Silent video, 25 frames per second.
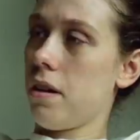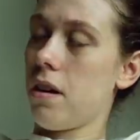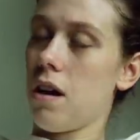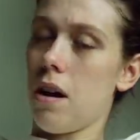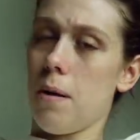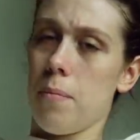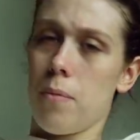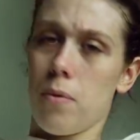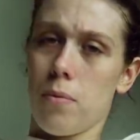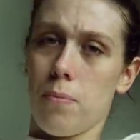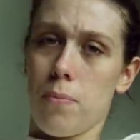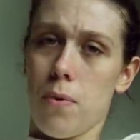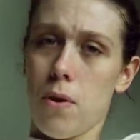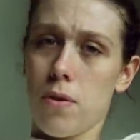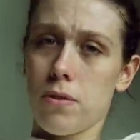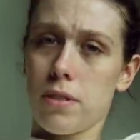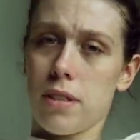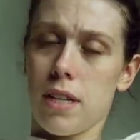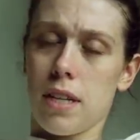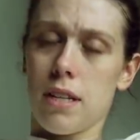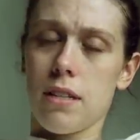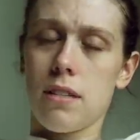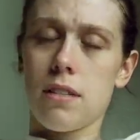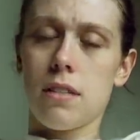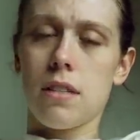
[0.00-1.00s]
cardboard
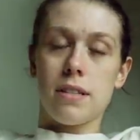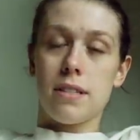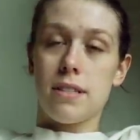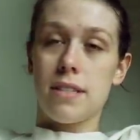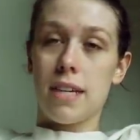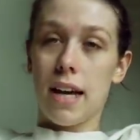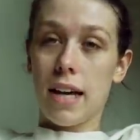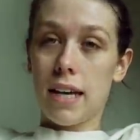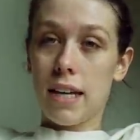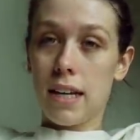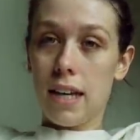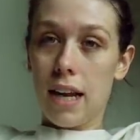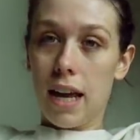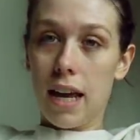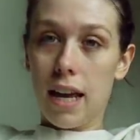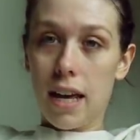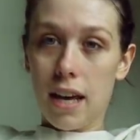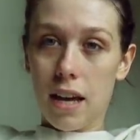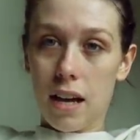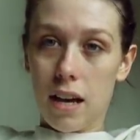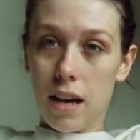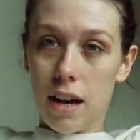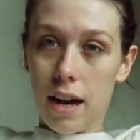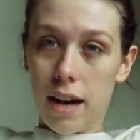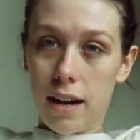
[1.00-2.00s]
boxes. Secondly,
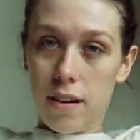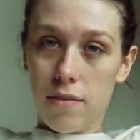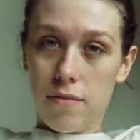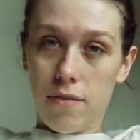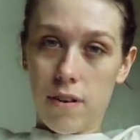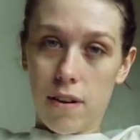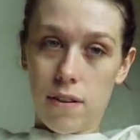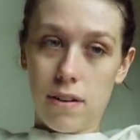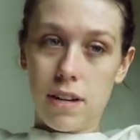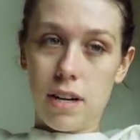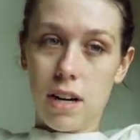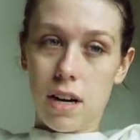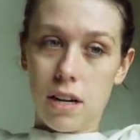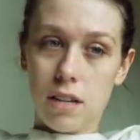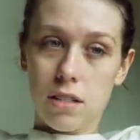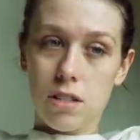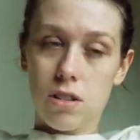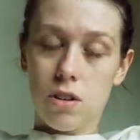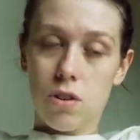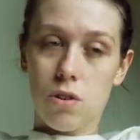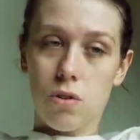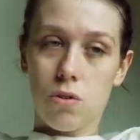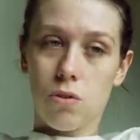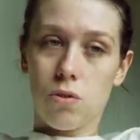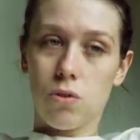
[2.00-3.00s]
I had a very nice
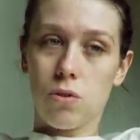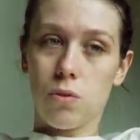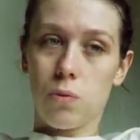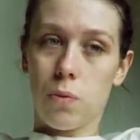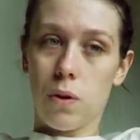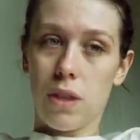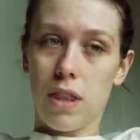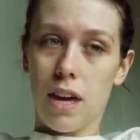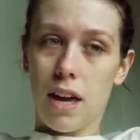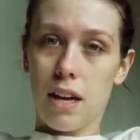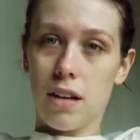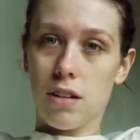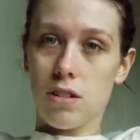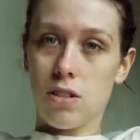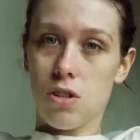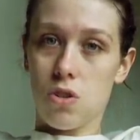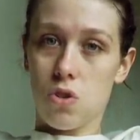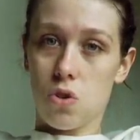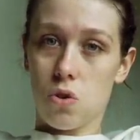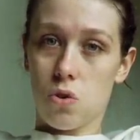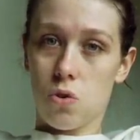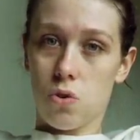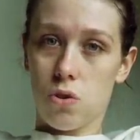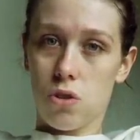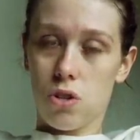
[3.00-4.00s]
call with editor
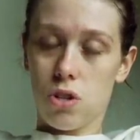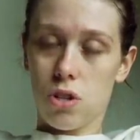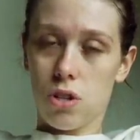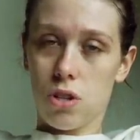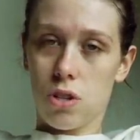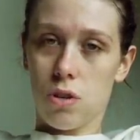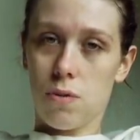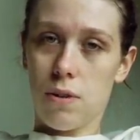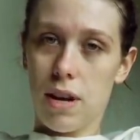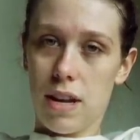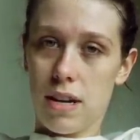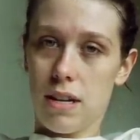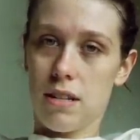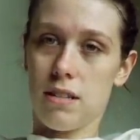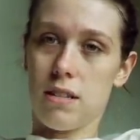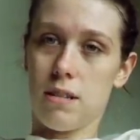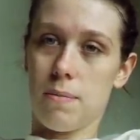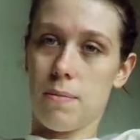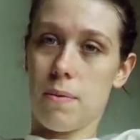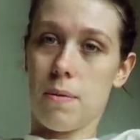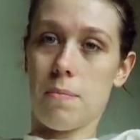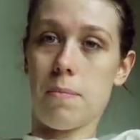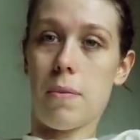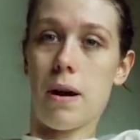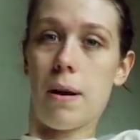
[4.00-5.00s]
George, who edits
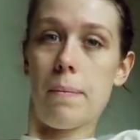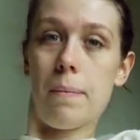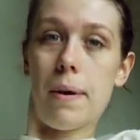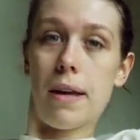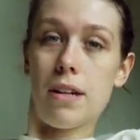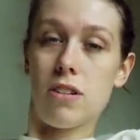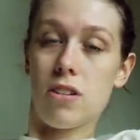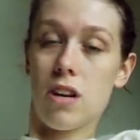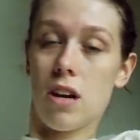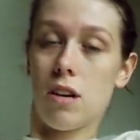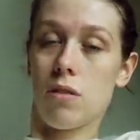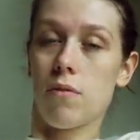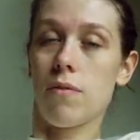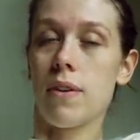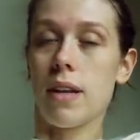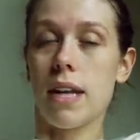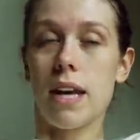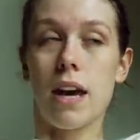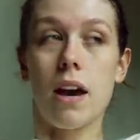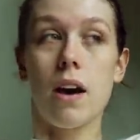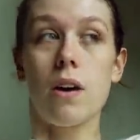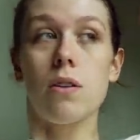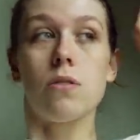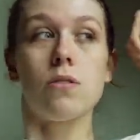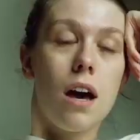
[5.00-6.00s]
some of my main channel
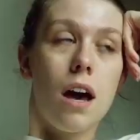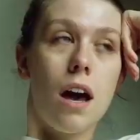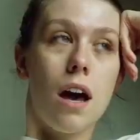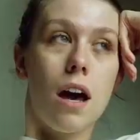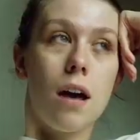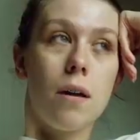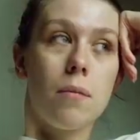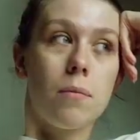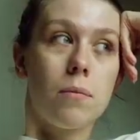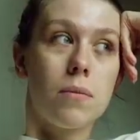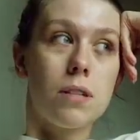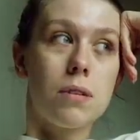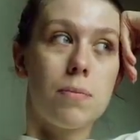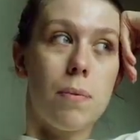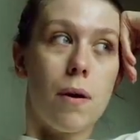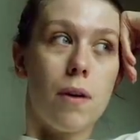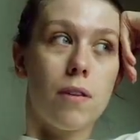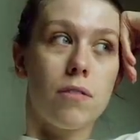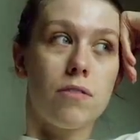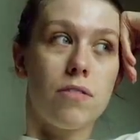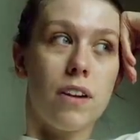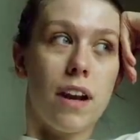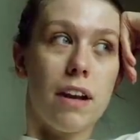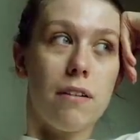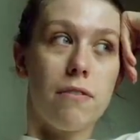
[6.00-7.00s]
videos. We
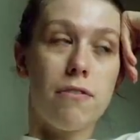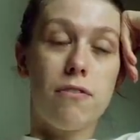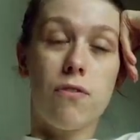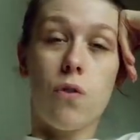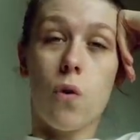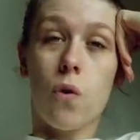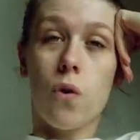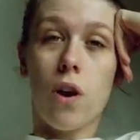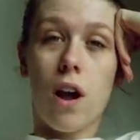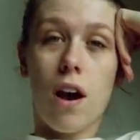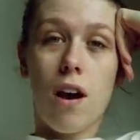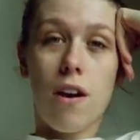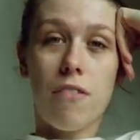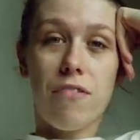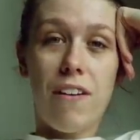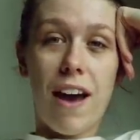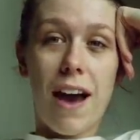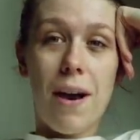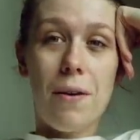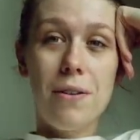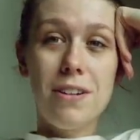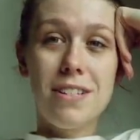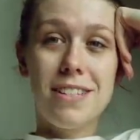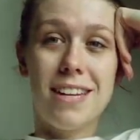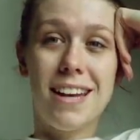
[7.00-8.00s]
spoke for like 4.5
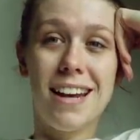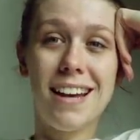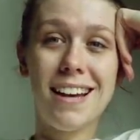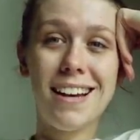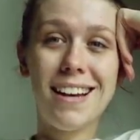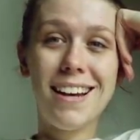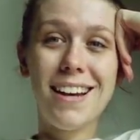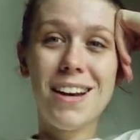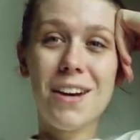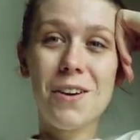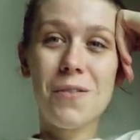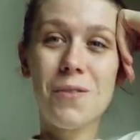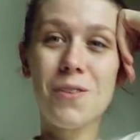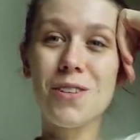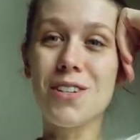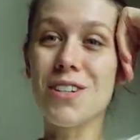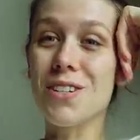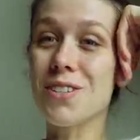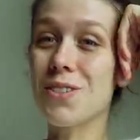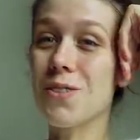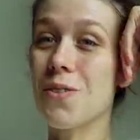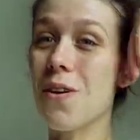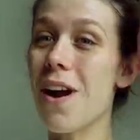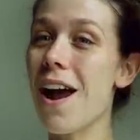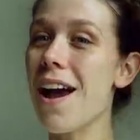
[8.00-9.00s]
hours, which
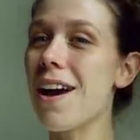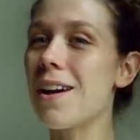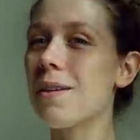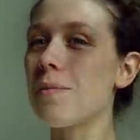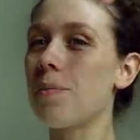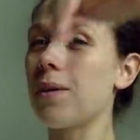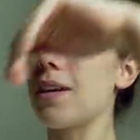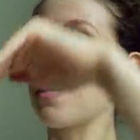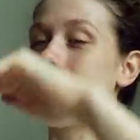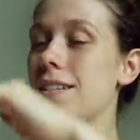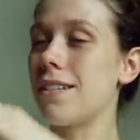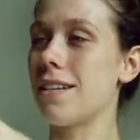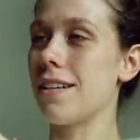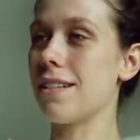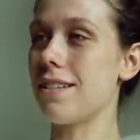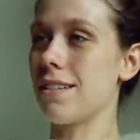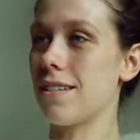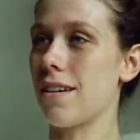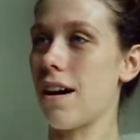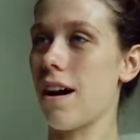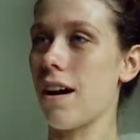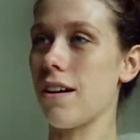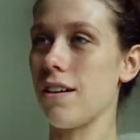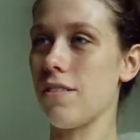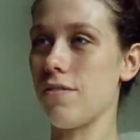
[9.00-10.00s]
is great because it's
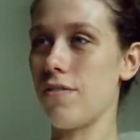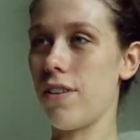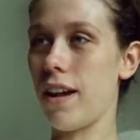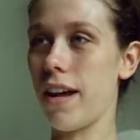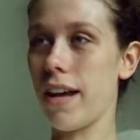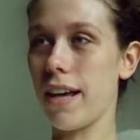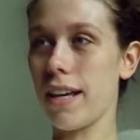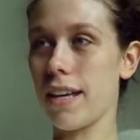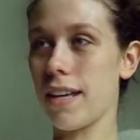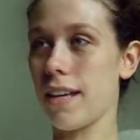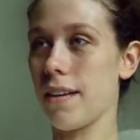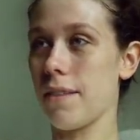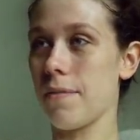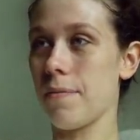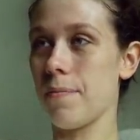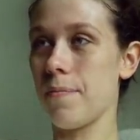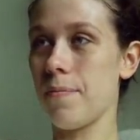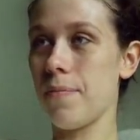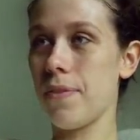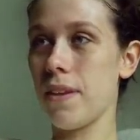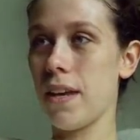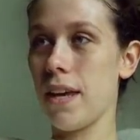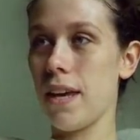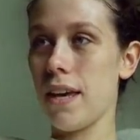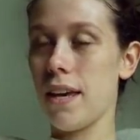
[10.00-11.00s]
kind of like
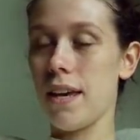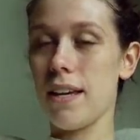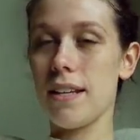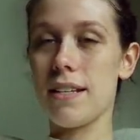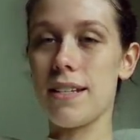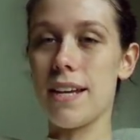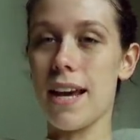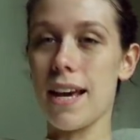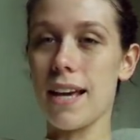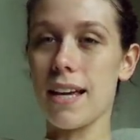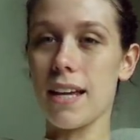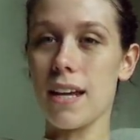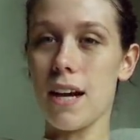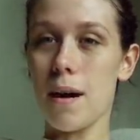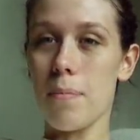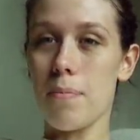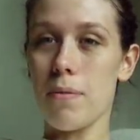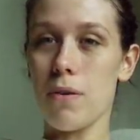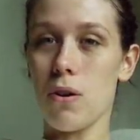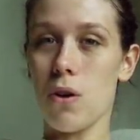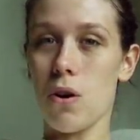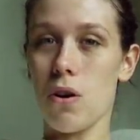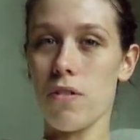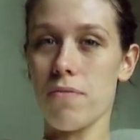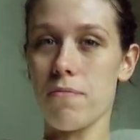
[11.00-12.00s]
taken up a
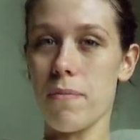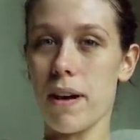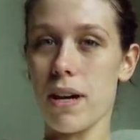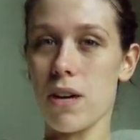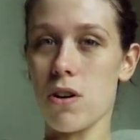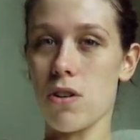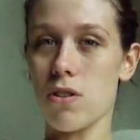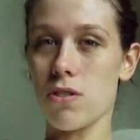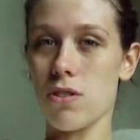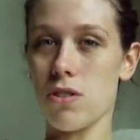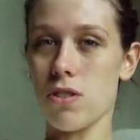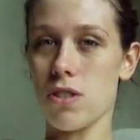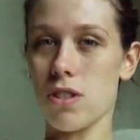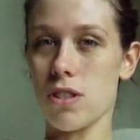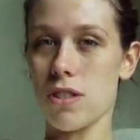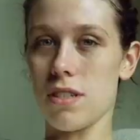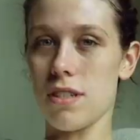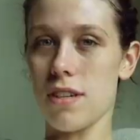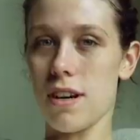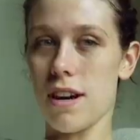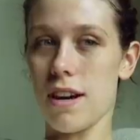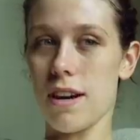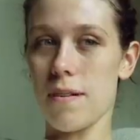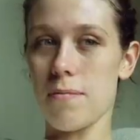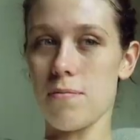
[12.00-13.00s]
lot of my conscious
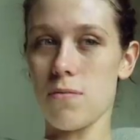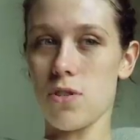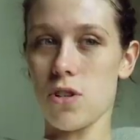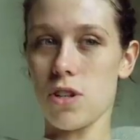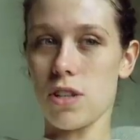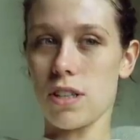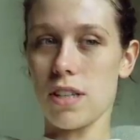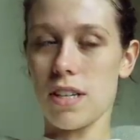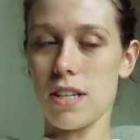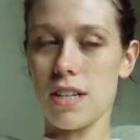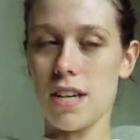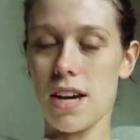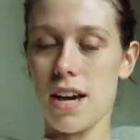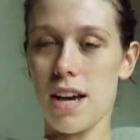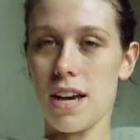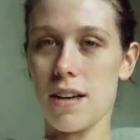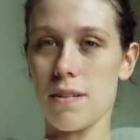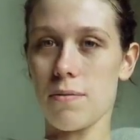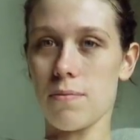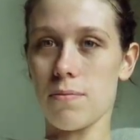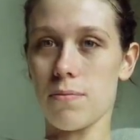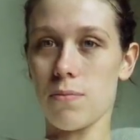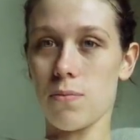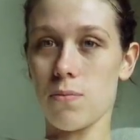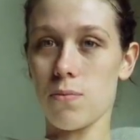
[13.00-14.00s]
time during the day.
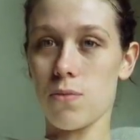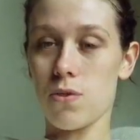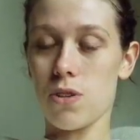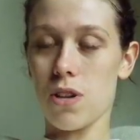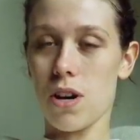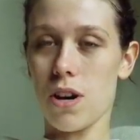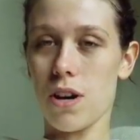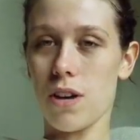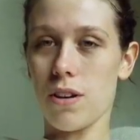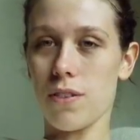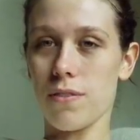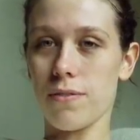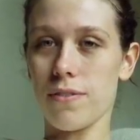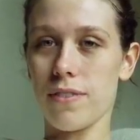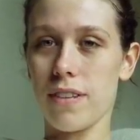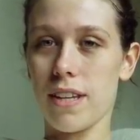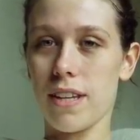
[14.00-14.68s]
So